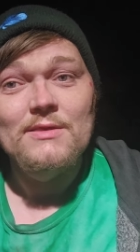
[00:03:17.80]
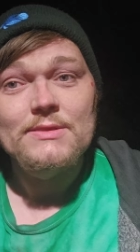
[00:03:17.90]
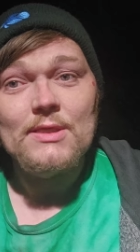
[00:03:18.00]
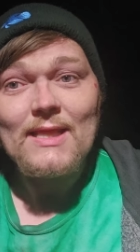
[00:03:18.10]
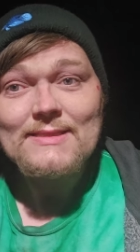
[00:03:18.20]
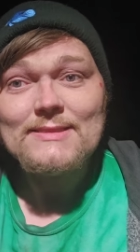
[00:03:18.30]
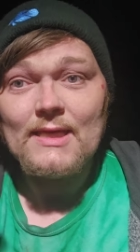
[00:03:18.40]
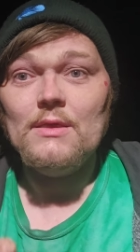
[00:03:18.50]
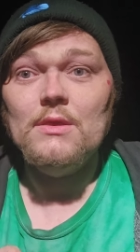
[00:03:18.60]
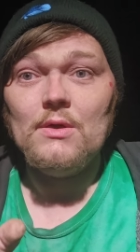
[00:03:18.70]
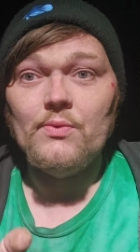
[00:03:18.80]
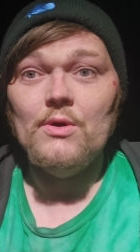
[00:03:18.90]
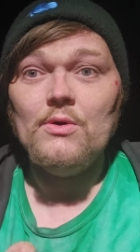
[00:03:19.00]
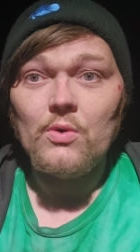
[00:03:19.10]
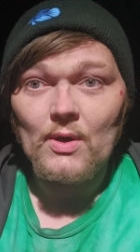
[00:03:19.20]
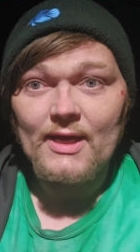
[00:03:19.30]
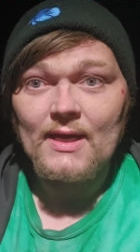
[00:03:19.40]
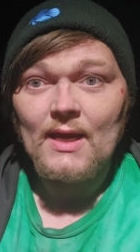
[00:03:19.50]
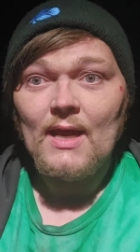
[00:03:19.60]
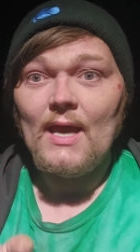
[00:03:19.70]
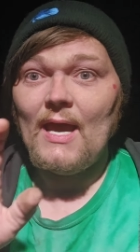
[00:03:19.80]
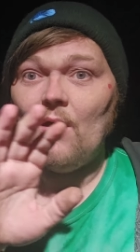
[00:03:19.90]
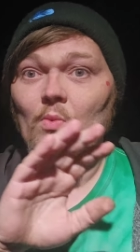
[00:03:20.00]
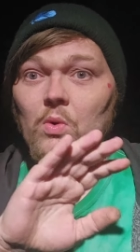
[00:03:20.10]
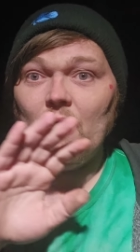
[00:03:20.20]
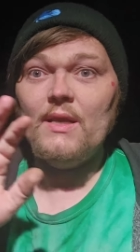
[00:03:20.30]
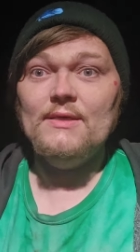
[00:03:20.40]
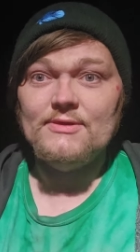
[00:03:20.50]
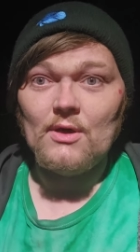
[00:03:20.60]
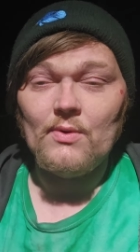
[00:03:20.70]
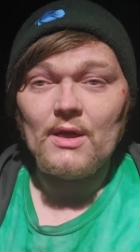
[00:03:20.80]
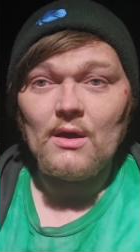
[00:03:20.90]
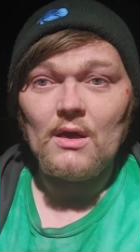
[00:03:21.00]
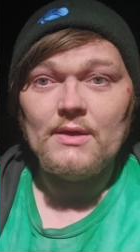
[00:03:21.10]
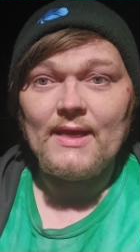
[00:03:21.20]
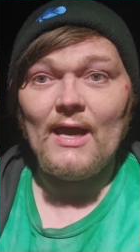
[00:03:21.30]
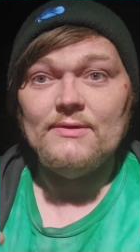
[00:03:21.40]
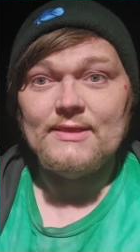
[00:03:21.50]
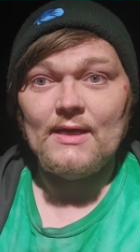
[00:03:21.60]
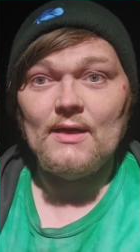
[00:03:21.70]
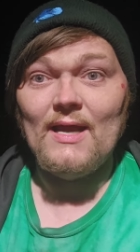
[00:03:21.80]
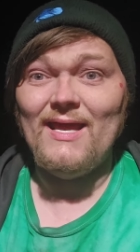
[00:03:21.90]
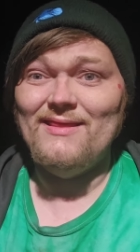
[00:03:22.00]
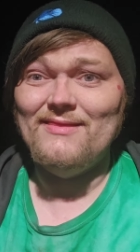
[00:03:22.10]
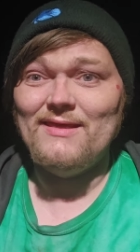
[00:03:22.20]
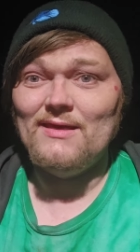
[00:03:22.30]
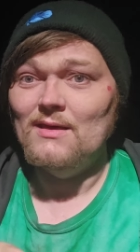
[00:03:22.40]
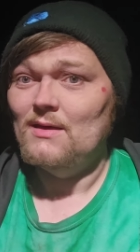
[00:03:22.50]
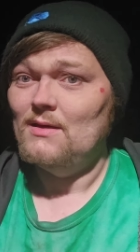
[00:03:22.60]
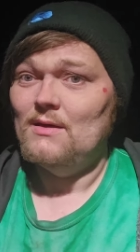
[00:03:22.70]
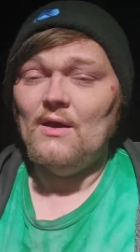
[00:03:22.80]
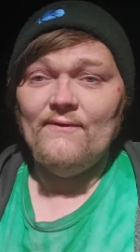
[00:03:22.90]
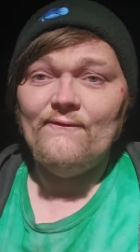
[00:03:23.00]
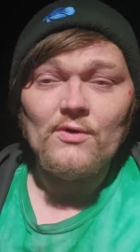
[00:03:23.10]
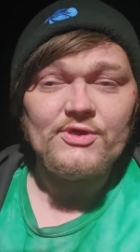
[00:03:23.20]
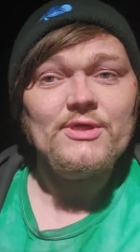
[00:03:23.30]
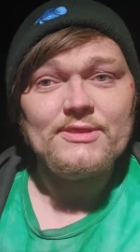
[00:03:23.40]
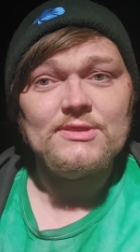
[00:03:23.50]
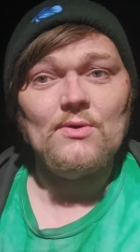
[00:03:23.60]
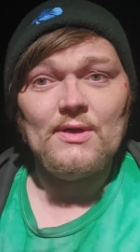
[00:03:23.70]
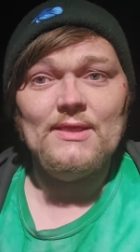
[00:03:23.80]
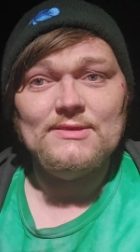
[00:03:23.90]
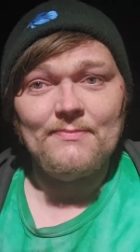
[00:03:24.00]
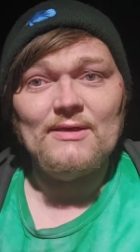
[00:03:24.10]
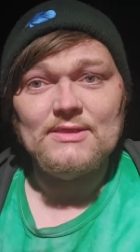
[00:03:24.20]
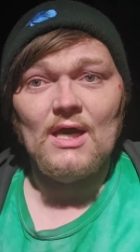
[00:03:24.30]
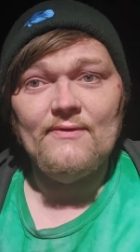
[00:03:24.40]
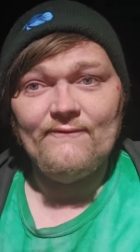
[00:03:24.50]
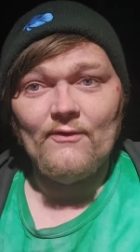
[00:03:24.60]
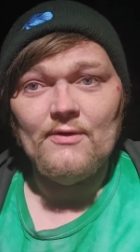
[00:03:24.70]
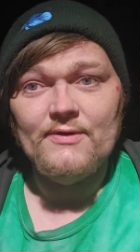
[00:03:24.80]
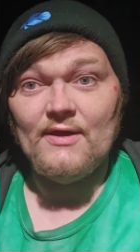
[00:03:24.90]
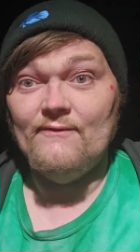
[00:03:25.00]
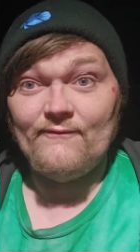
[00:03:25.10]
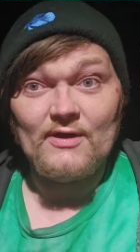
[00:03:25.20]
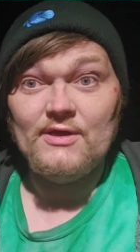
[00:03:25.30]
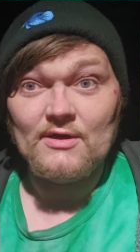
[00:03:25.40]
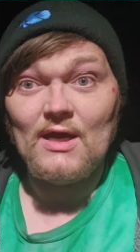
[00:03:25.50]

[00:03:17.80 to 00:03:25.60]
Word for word: so let's take a look real quick at what is going on out there and the unfortunate story that's about to unfold in front of your